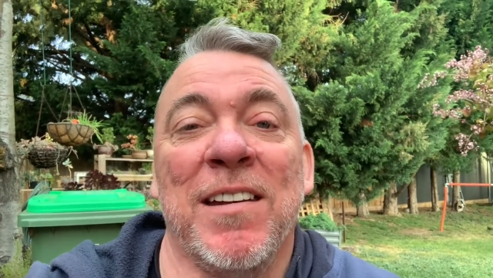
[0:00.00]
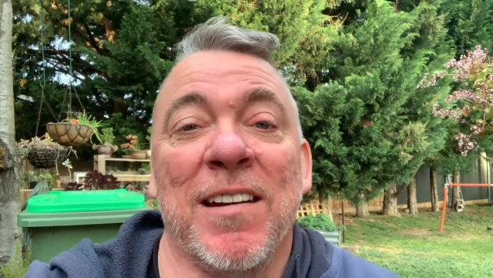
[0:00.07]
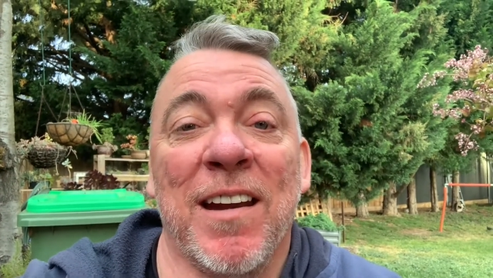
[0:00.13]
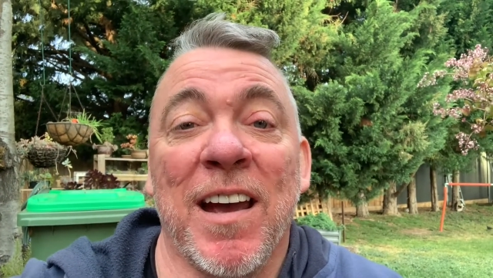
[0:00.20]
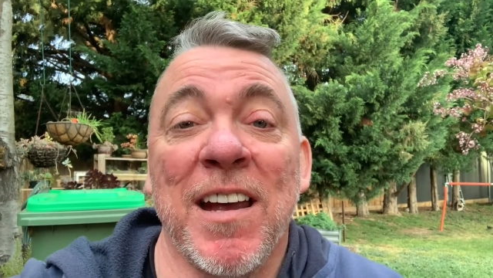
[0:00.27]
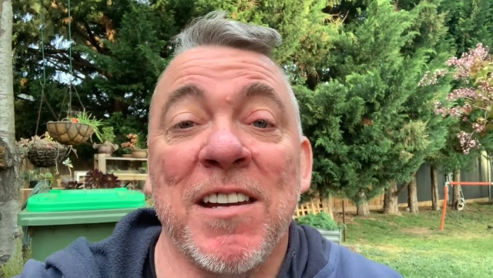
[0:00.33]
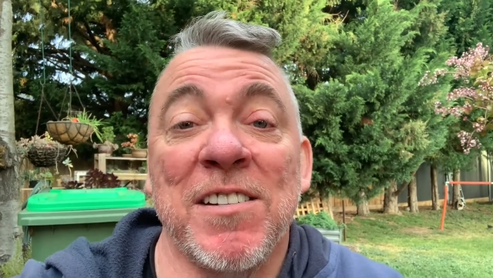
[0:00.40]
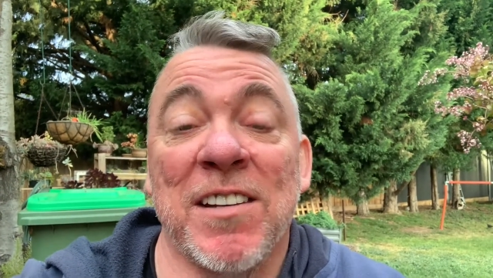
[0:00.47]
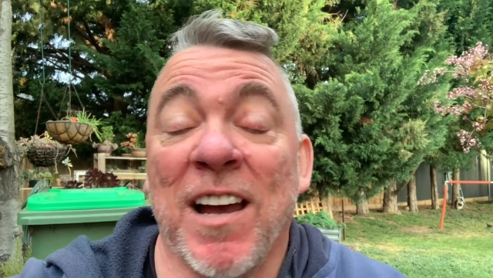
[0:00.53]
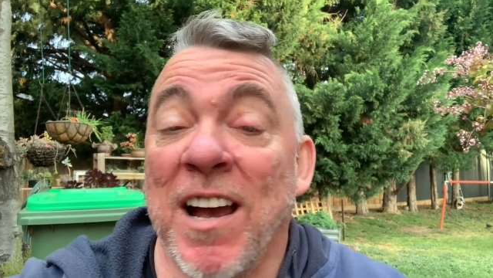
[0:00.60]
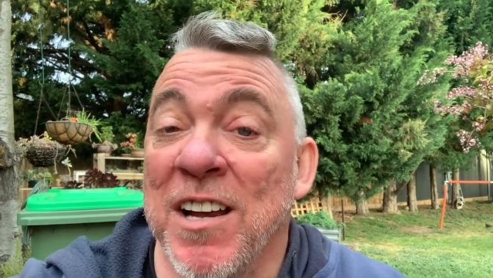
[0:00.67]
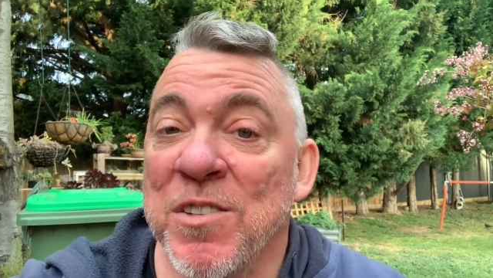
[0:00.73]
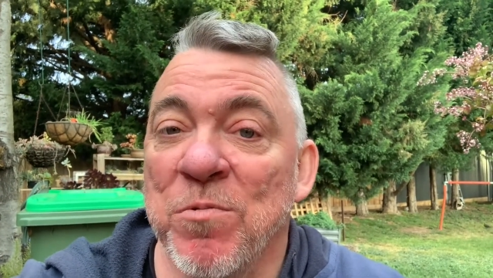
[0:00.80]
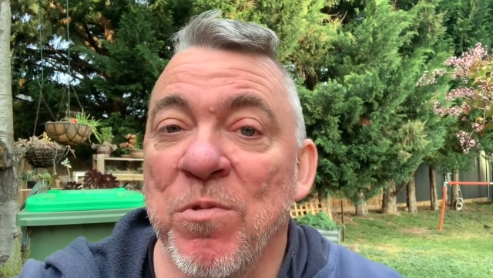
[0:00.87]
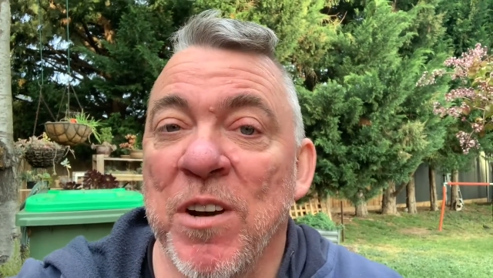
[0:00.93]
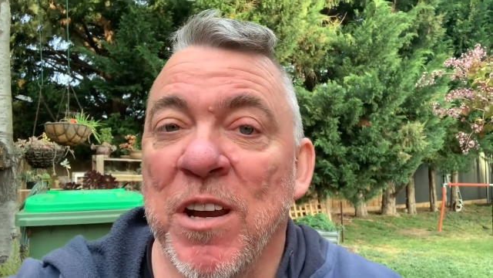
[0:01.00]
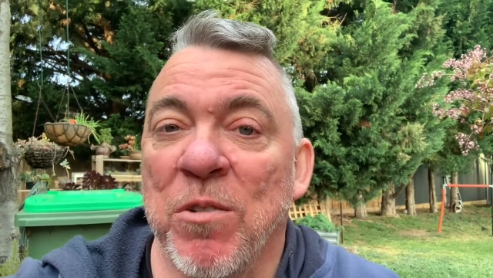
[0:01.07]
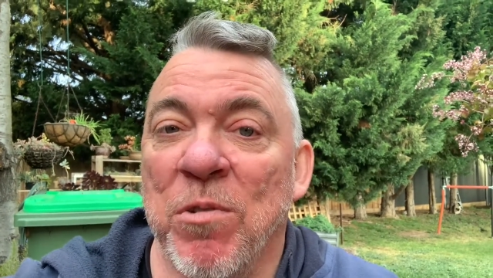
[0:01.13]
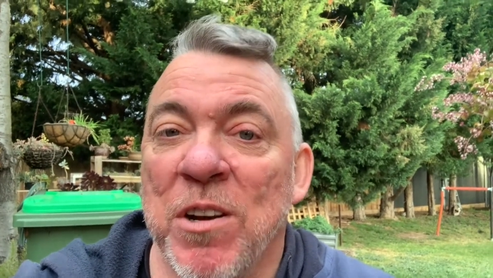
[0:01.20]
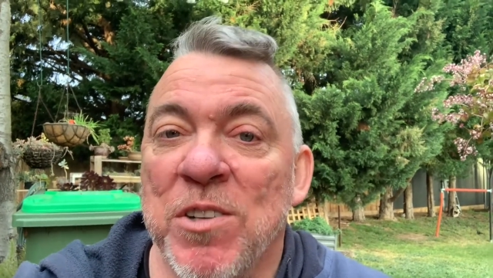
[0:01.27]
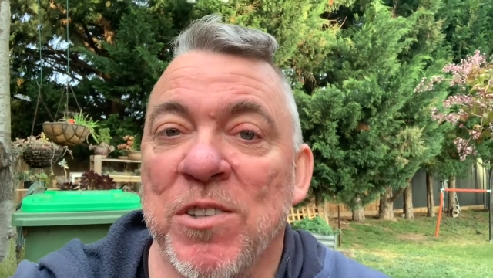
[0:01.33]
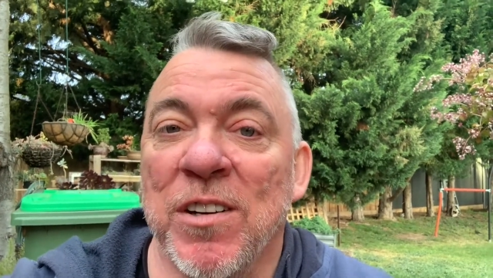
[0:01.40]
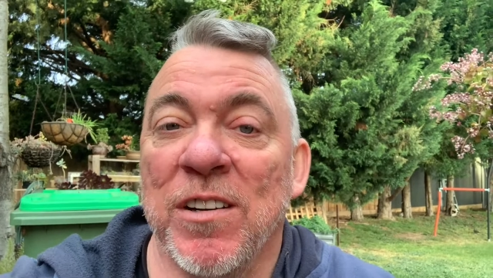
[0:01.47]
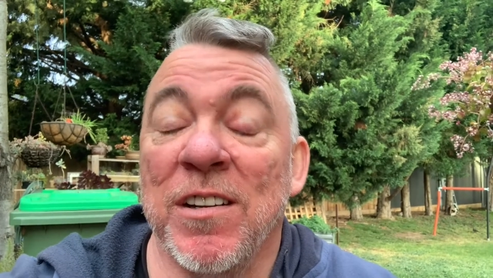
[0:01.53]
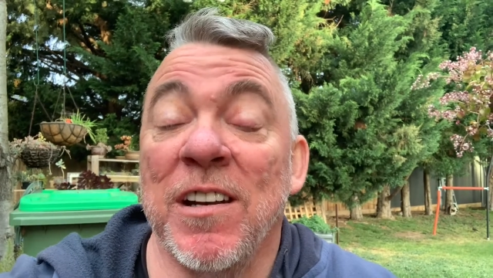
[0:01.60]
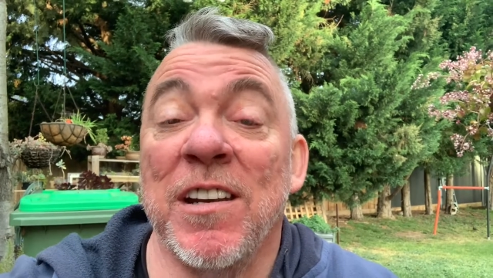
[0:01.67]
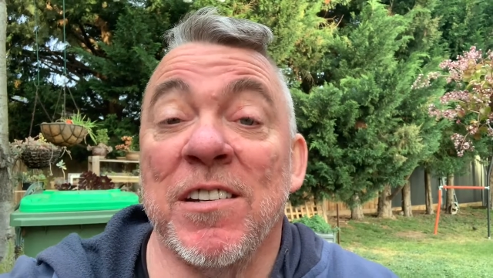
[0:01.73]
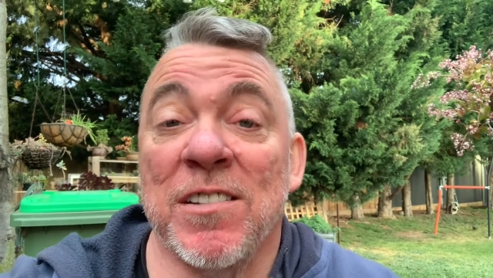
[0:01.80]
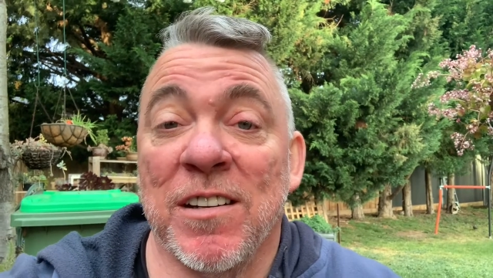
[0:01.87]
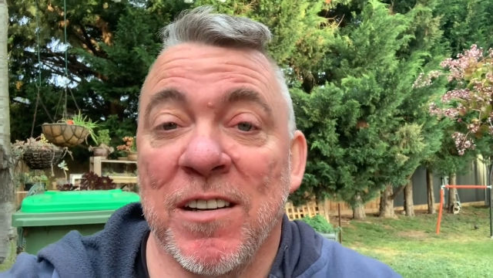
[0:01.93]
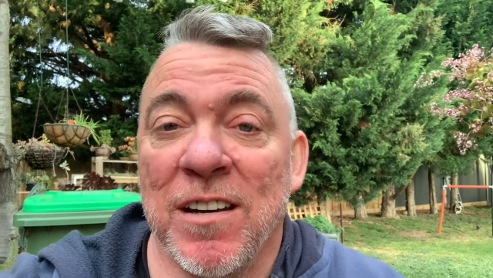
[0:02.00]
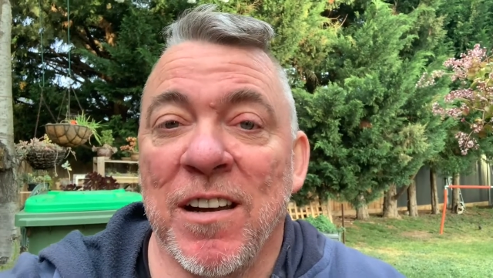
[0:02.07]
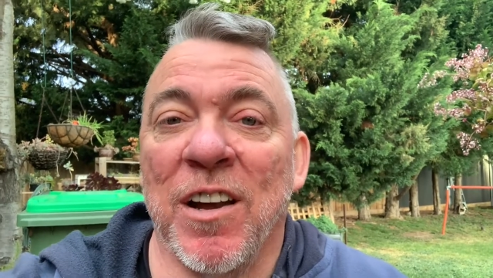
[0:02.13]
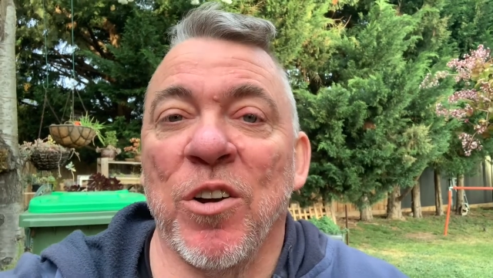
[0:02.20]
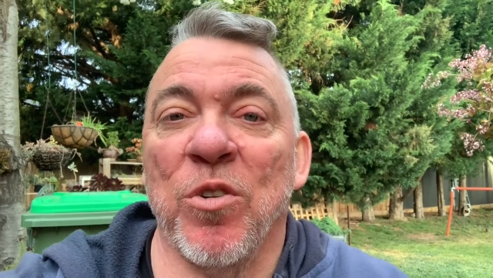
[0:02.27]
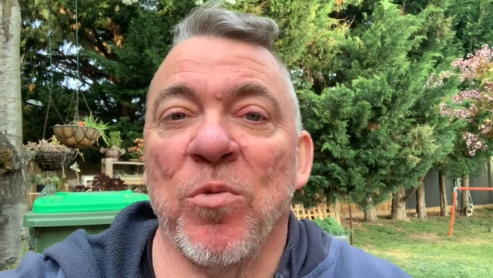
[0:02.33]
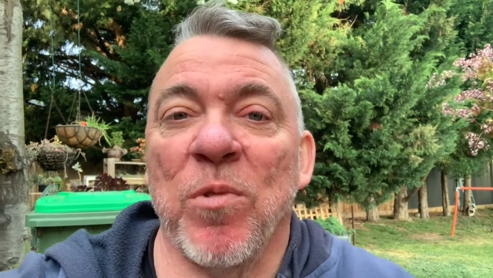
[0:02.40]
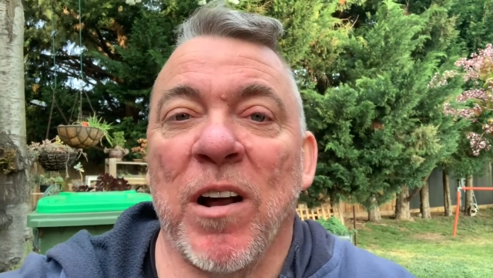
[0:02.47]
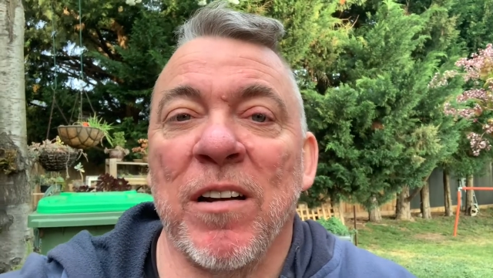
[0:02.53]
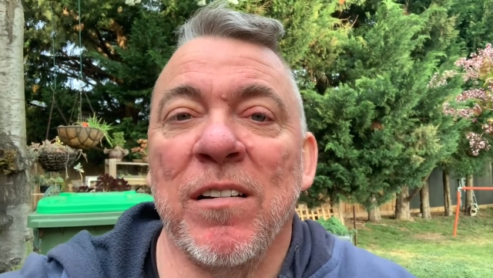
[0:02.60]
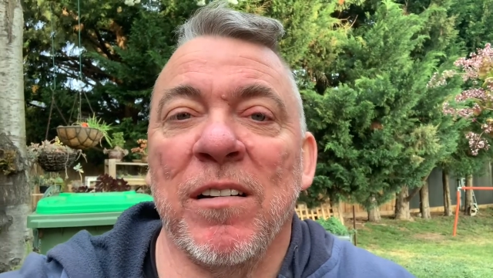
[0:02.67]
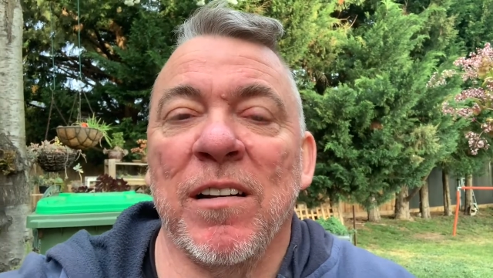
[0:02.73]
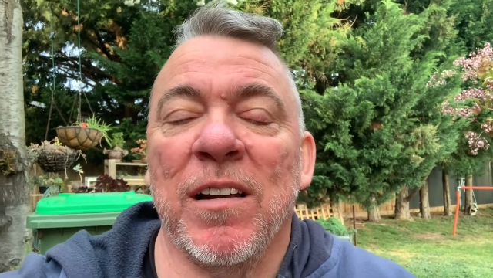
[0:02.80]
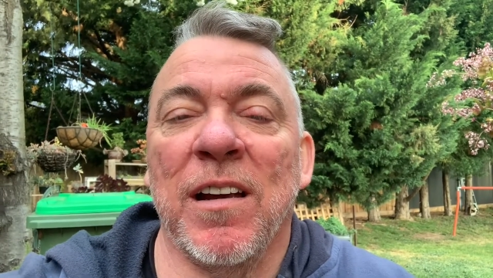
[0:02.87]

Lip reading: today's Ask Woody question is a good one.